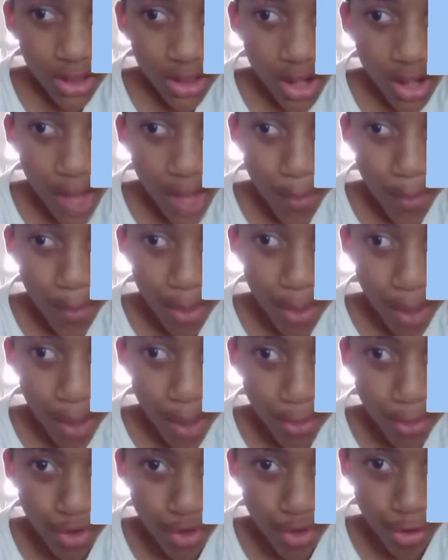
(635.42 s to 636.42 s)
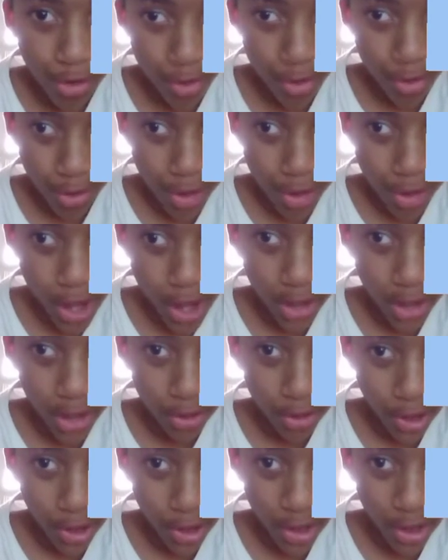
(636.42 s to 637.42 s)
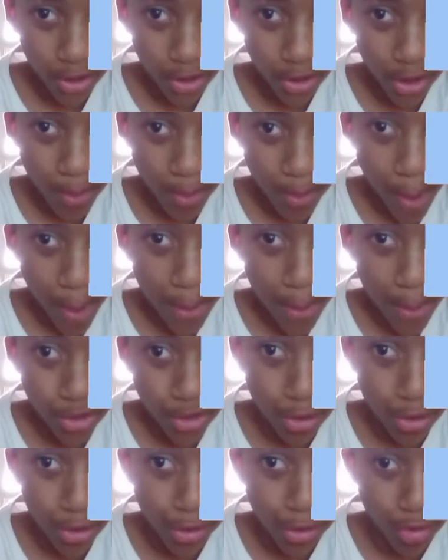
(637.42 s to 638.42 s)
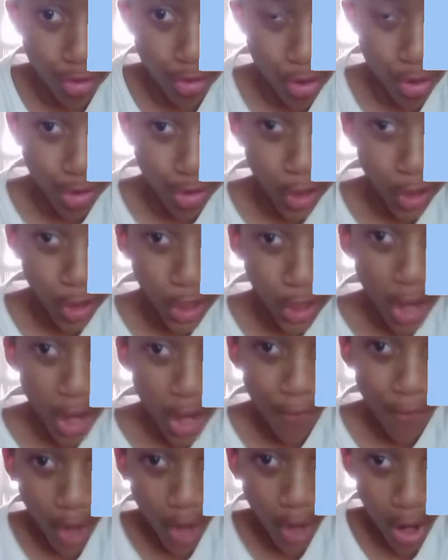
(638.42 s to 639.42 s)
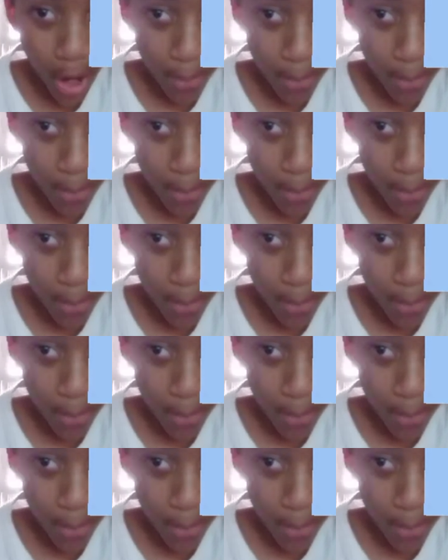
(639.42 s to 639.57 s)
And then Peppa just starts saying, Peppa just starts to give up,